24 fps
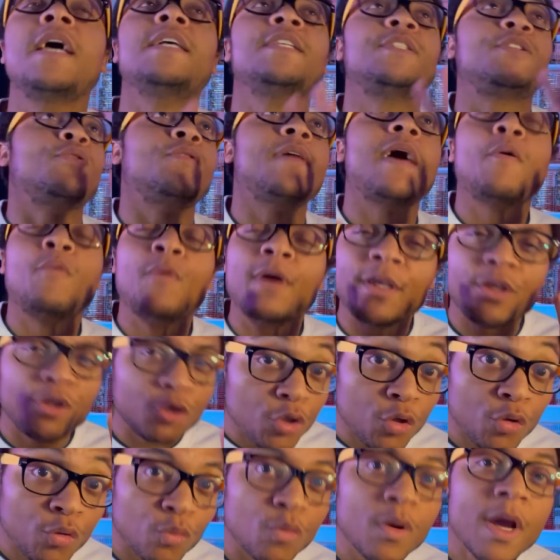so that way
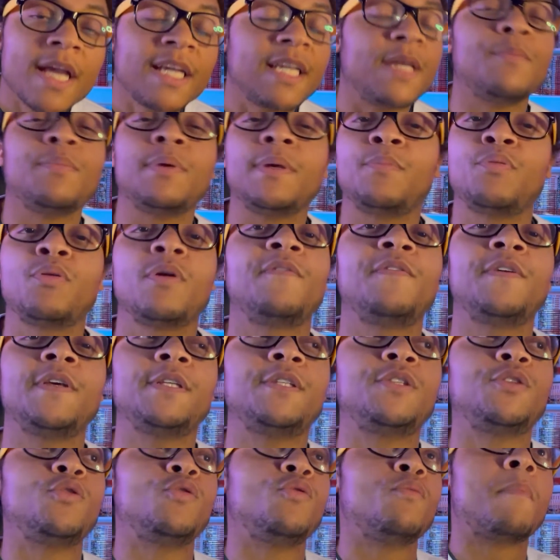you can be privy
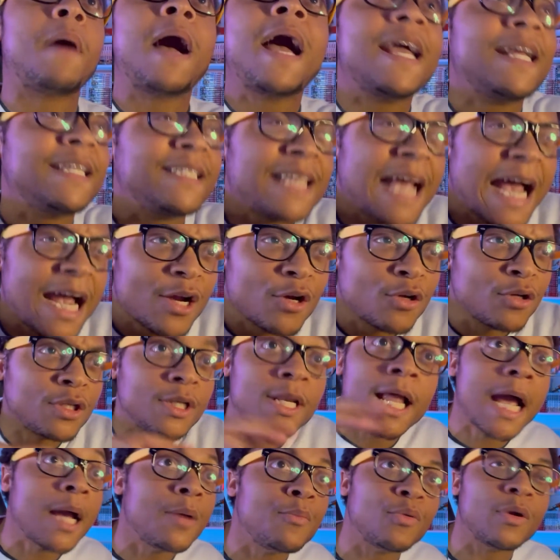to my entire
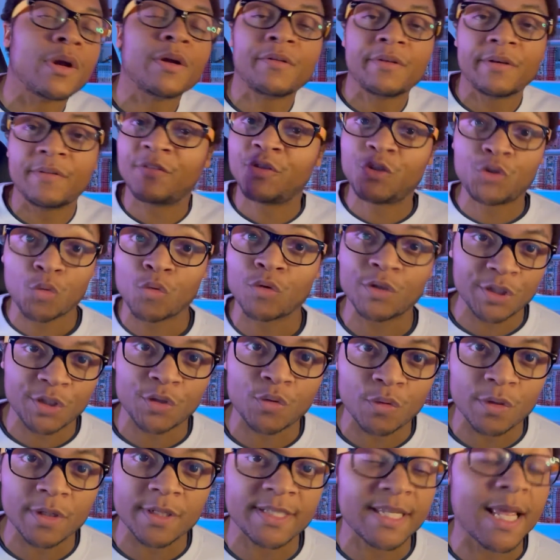library of short
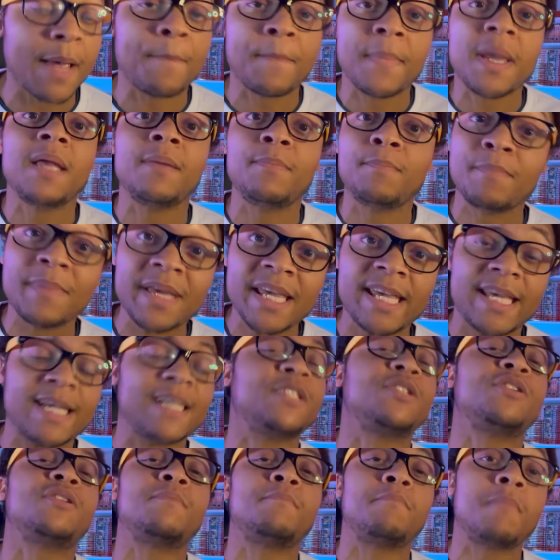stories that made me
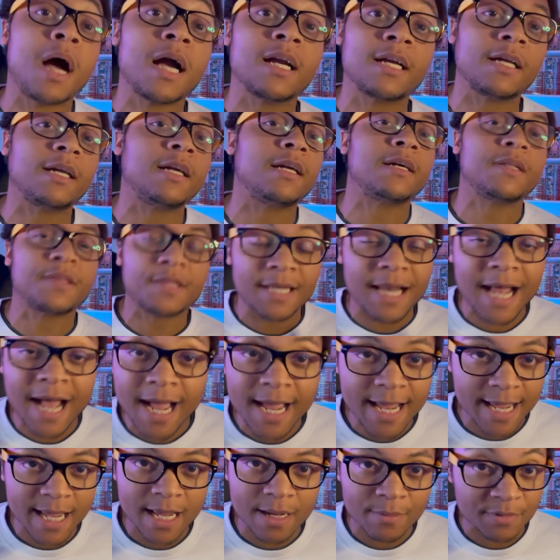into the mangaka that
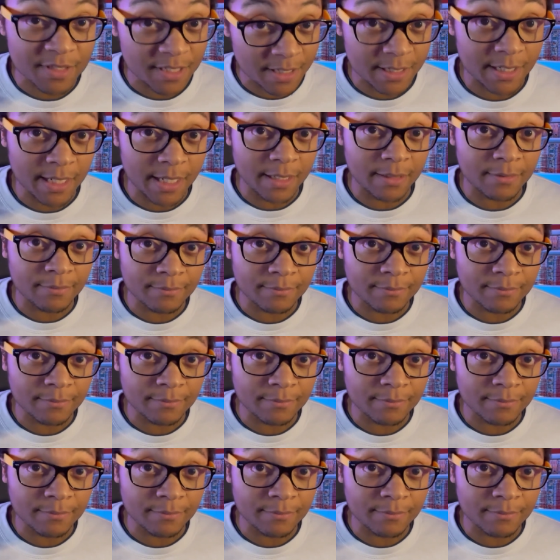I am today.